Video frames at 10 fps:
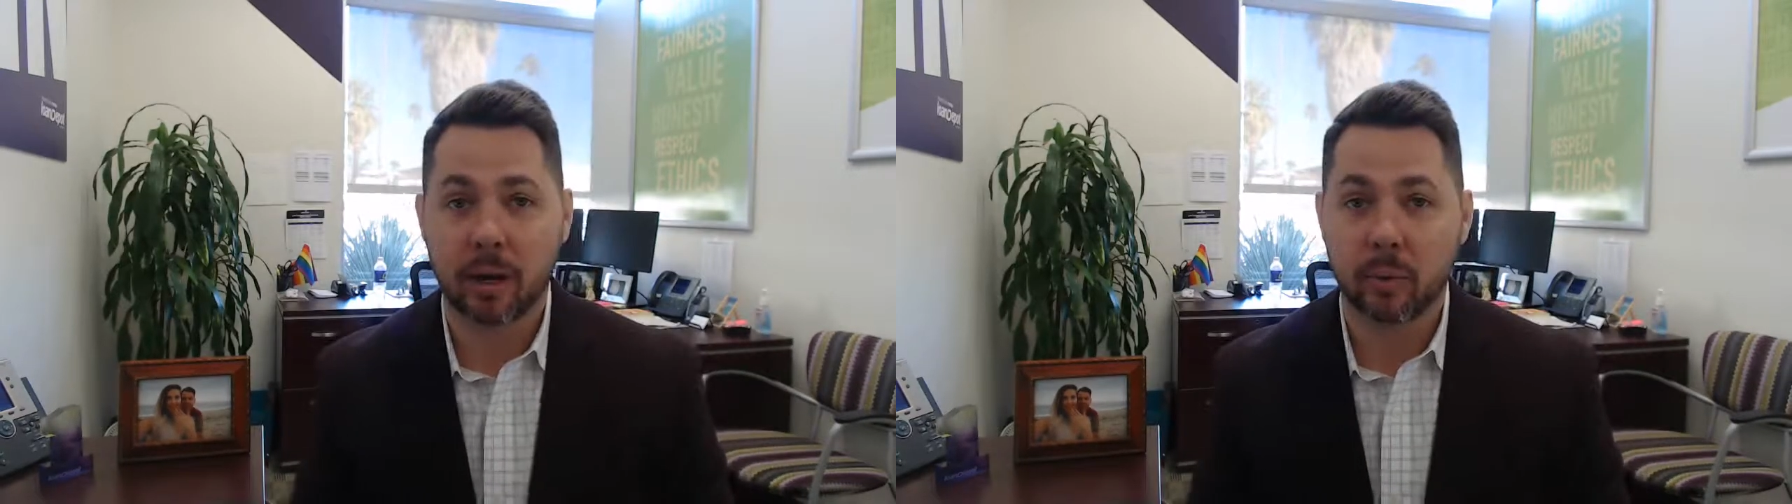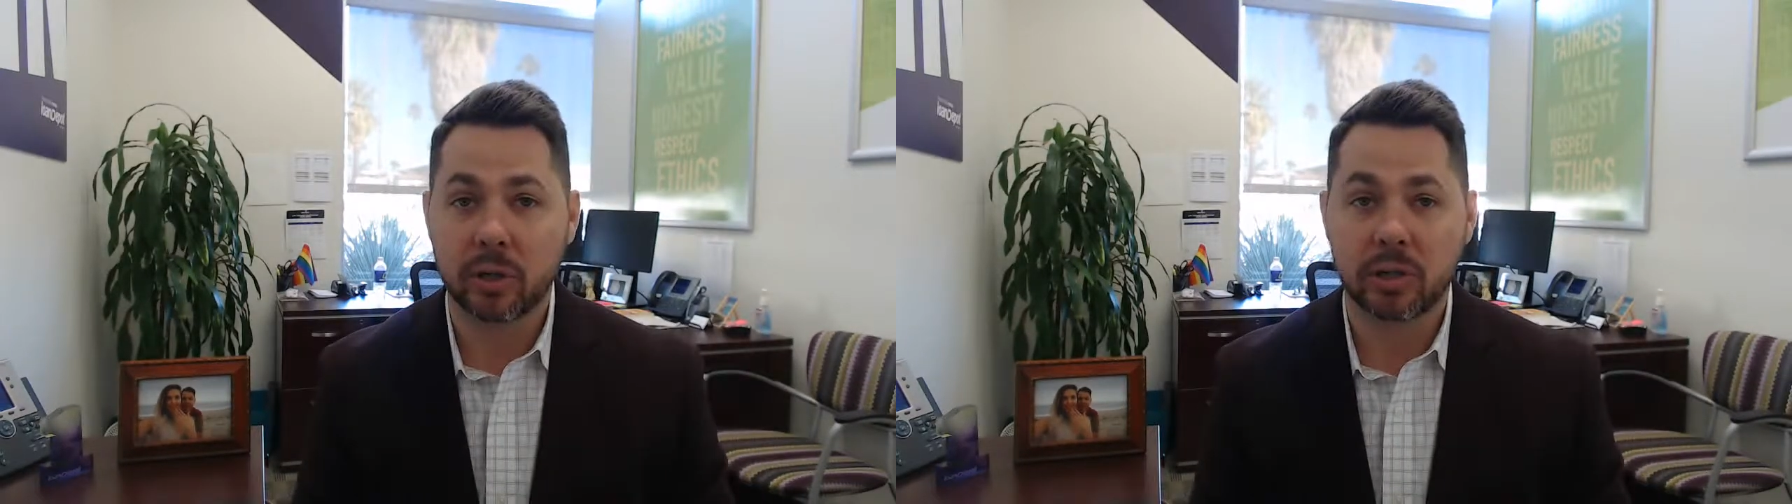
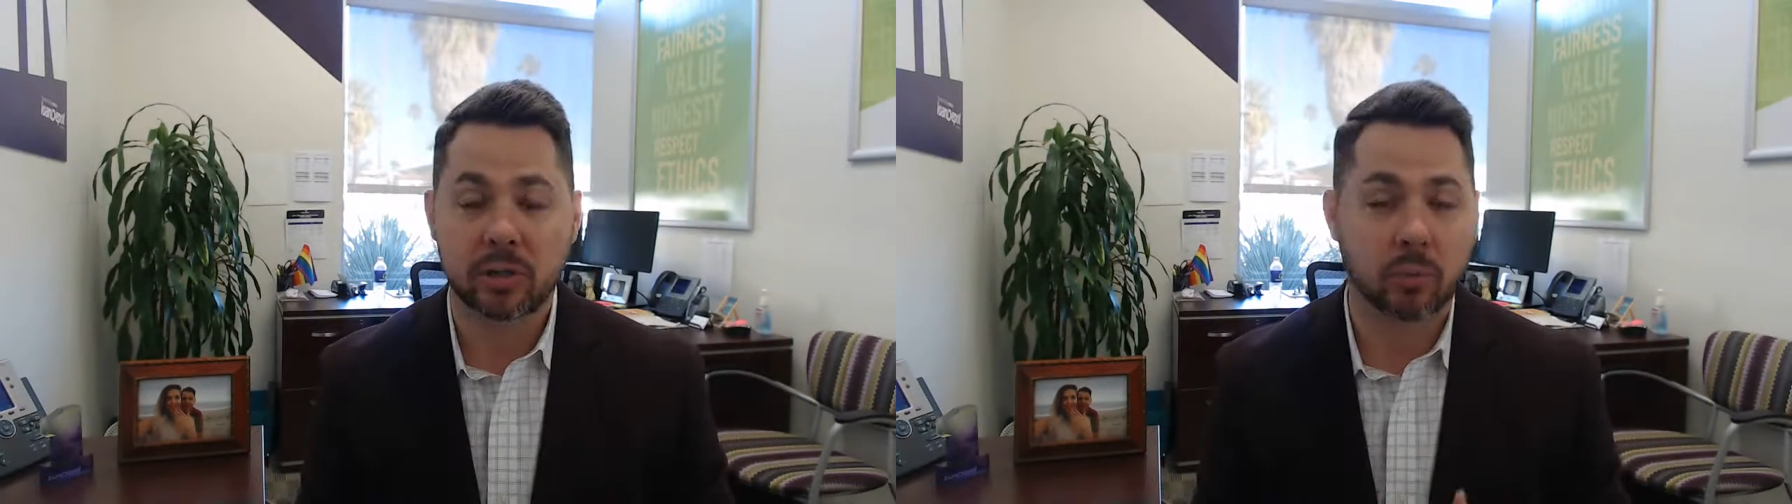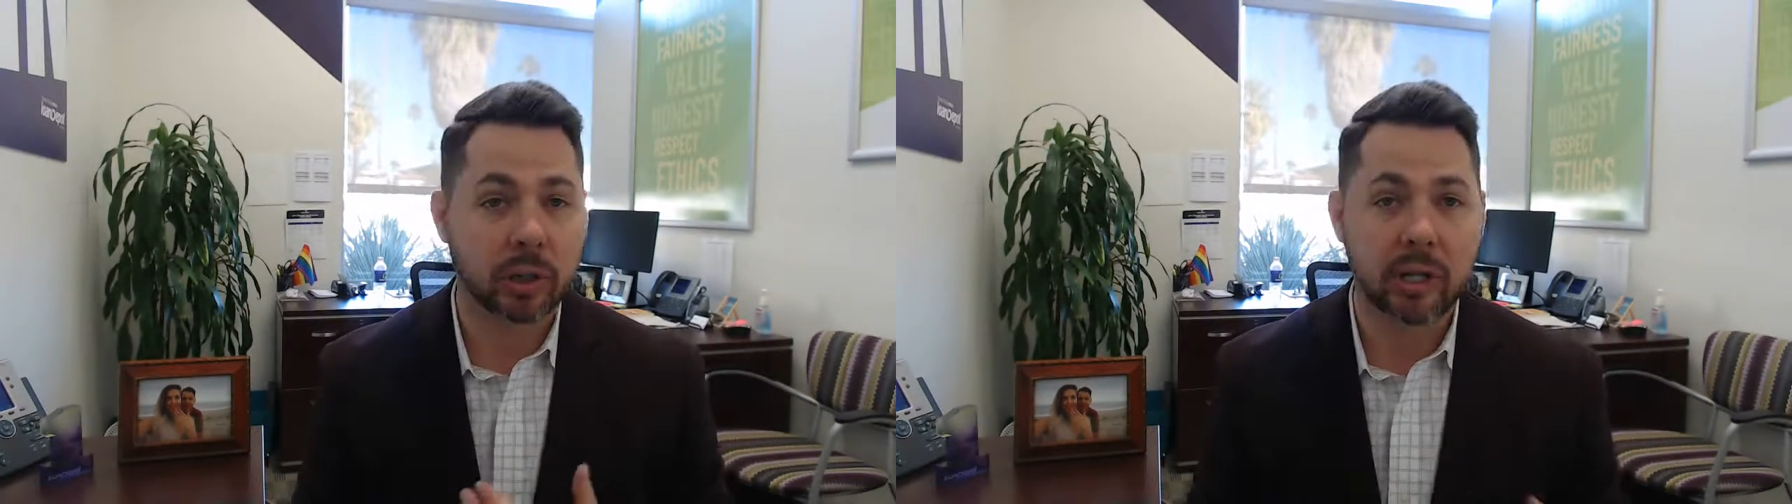We
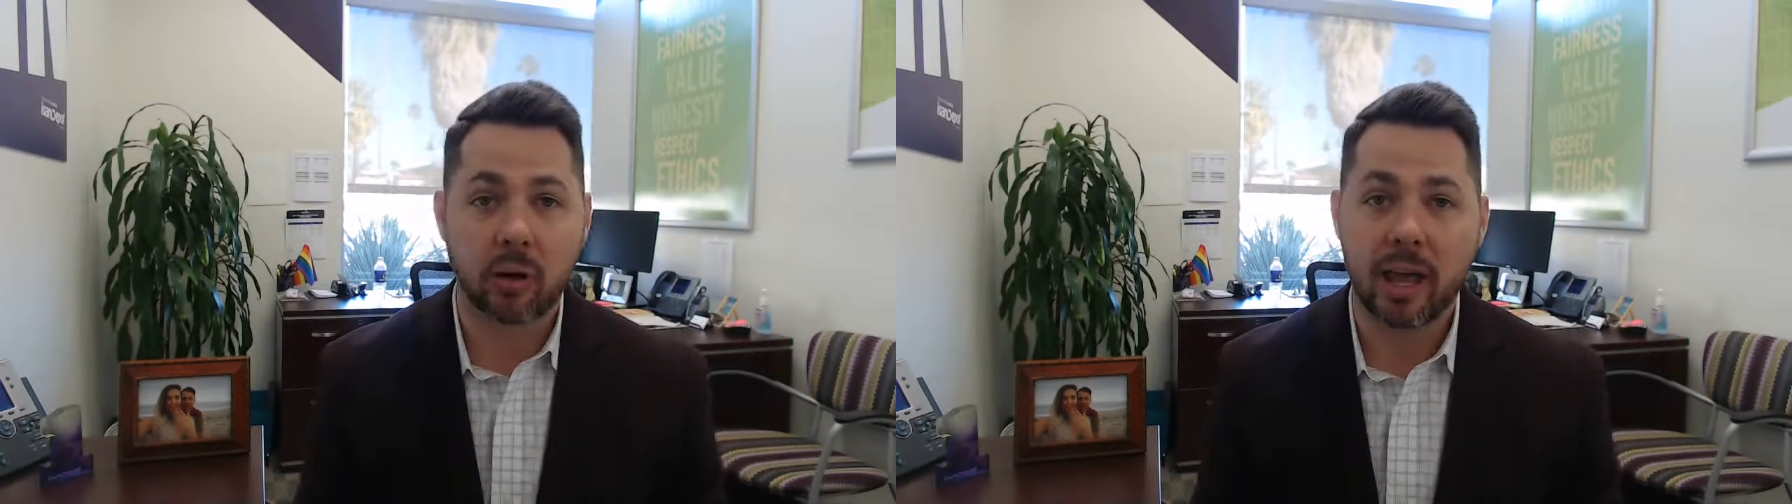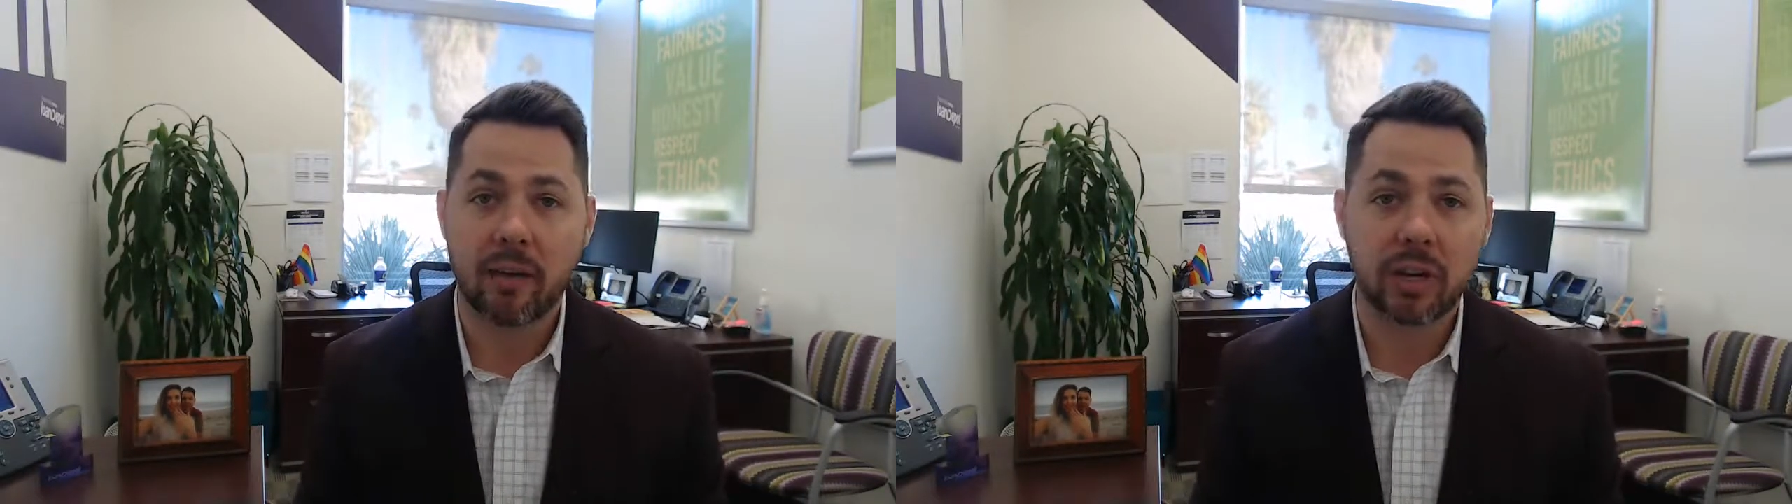just really
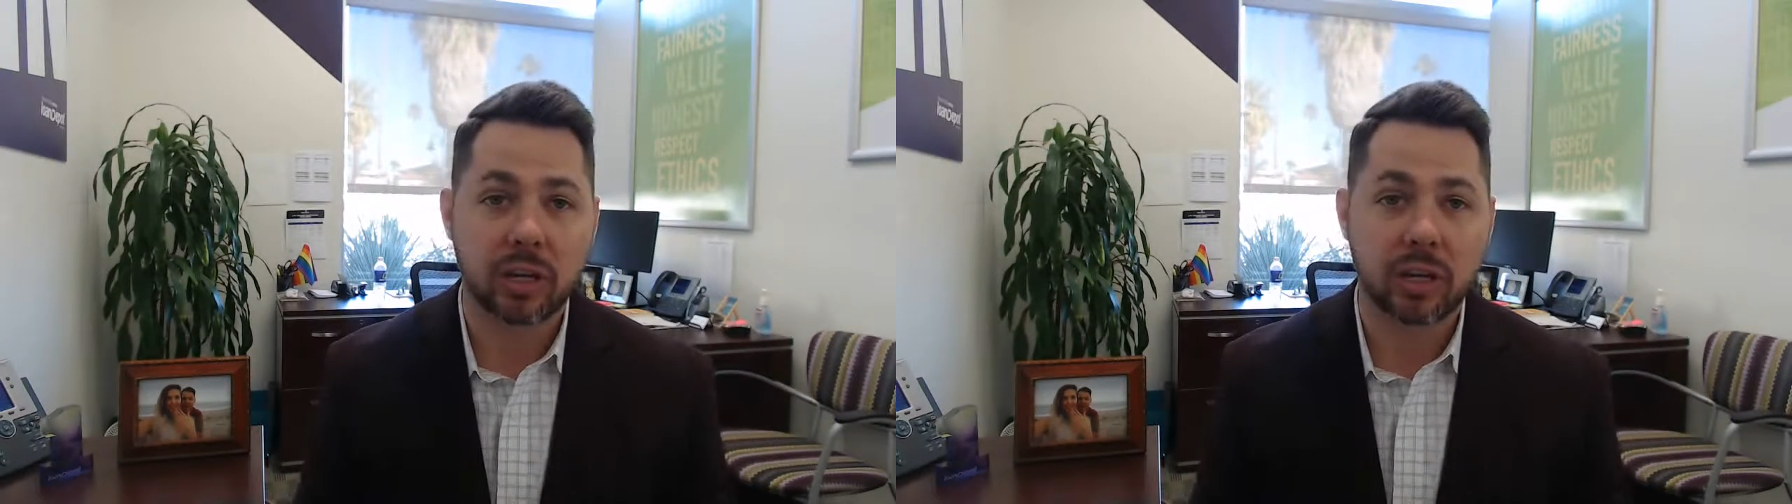don't have any